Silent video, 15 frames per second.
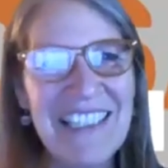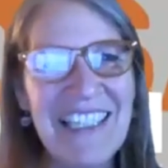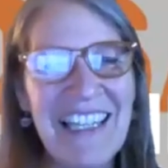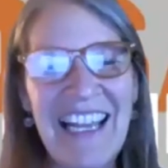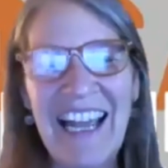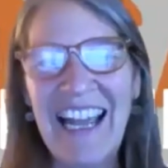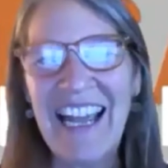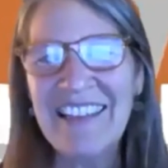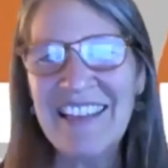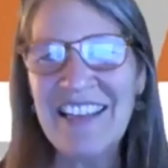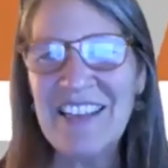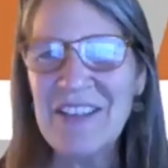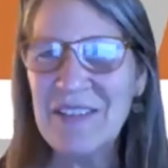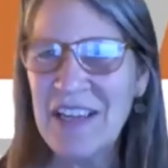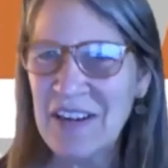and then you
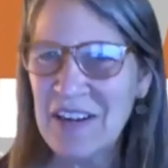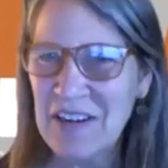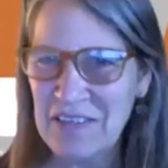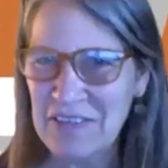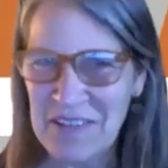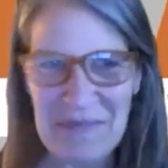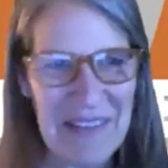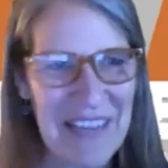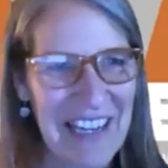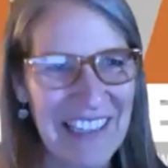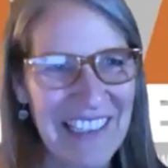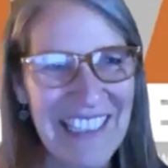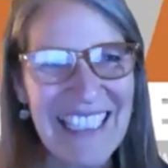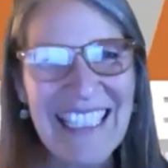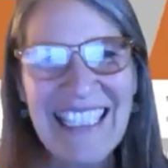can go from
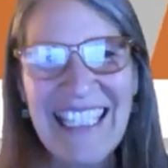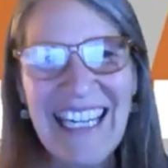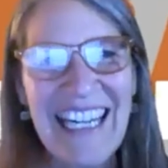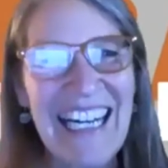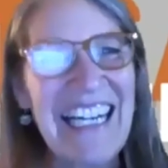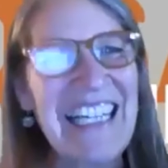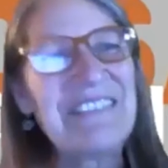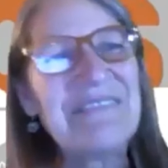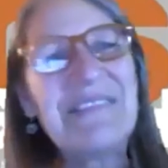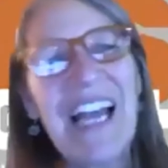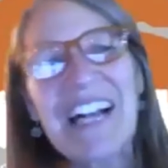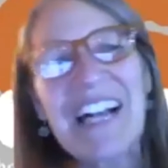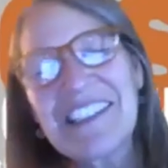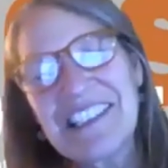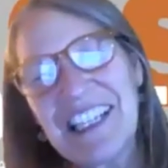there.
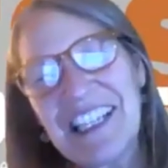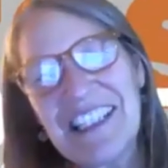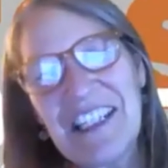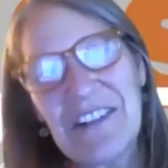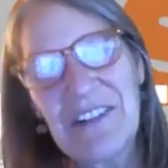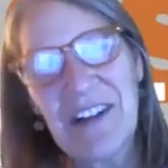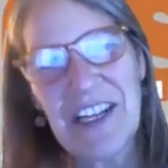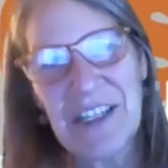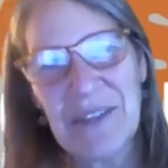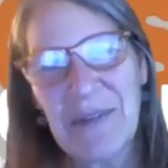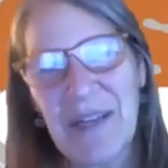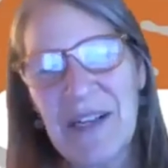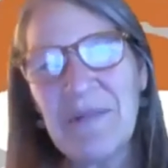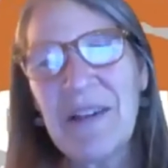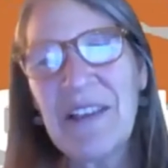Dr. Tully graduated
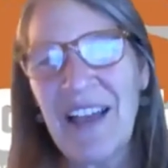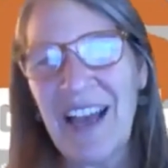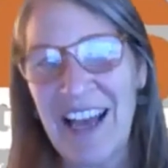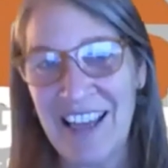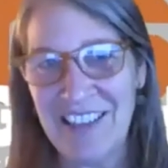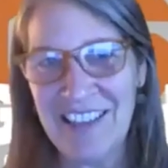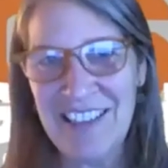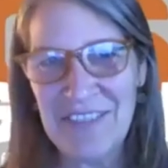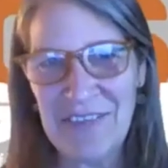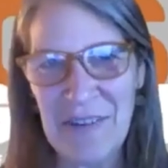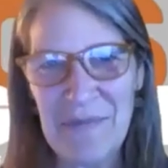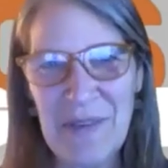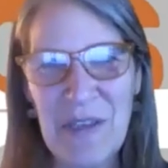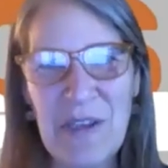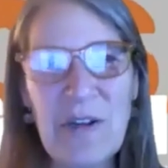with honors from
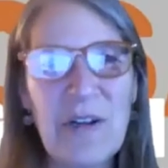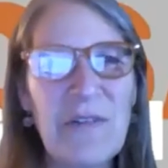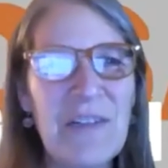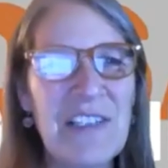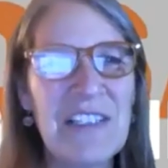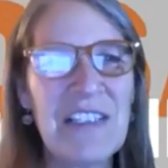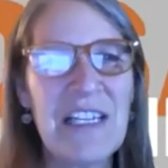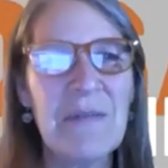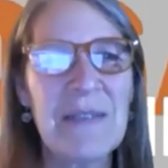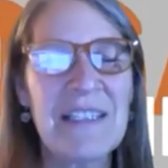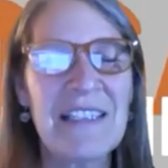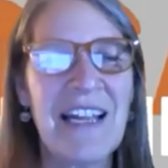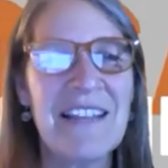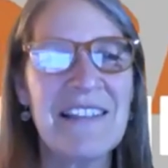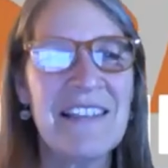the University of
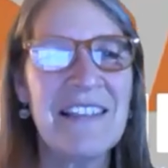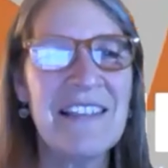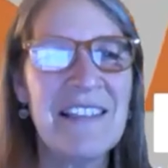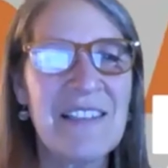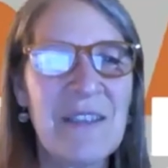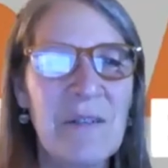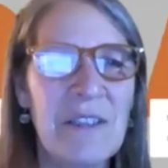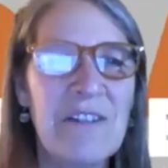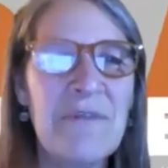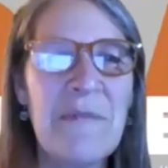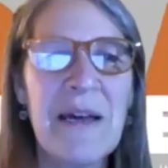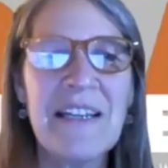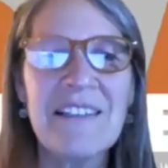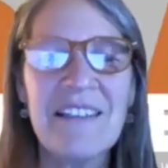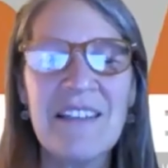Wisconsin School of
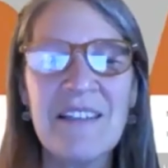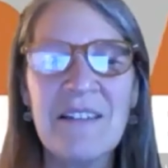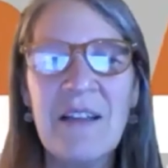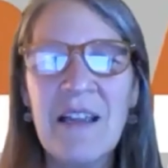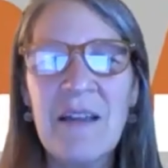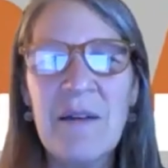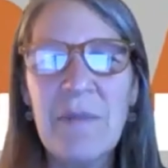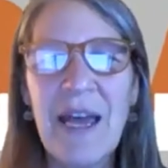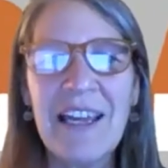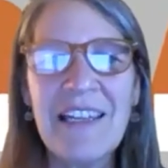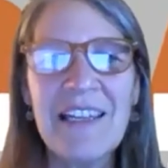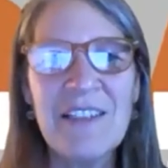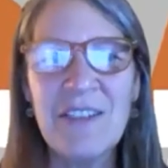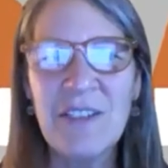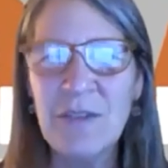Medicine back
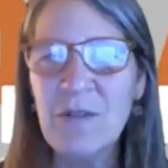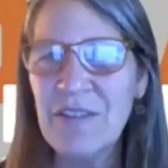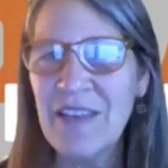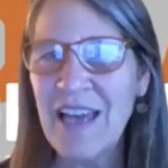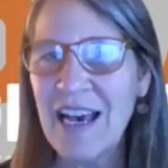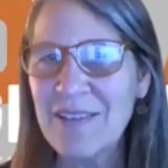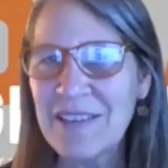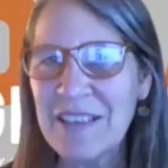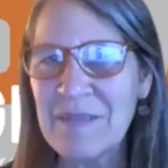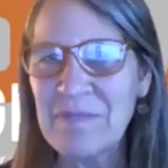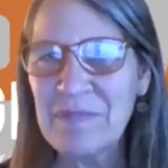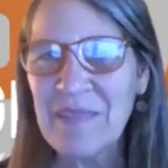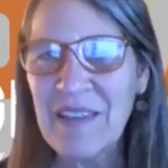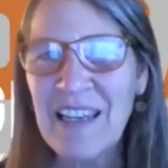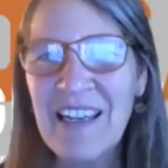in 2000.
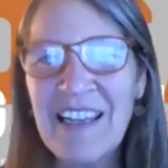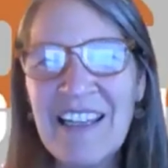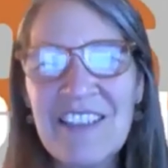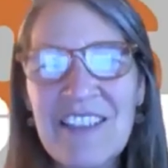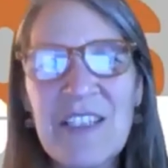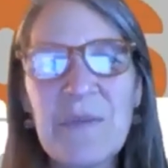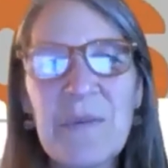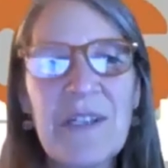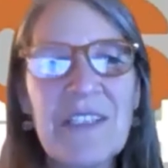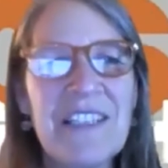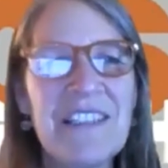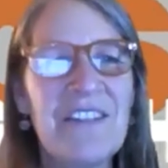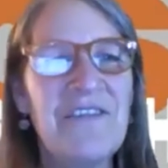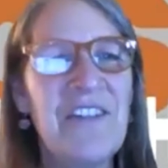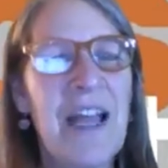She's worked as a
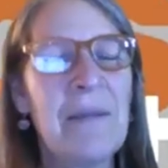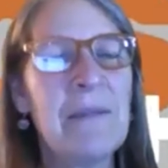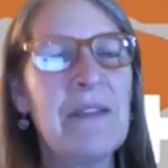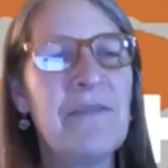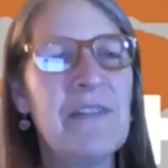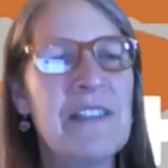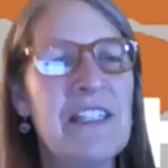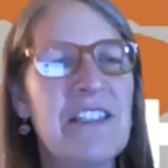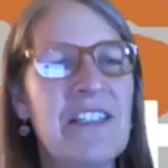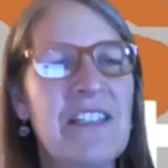family physician at the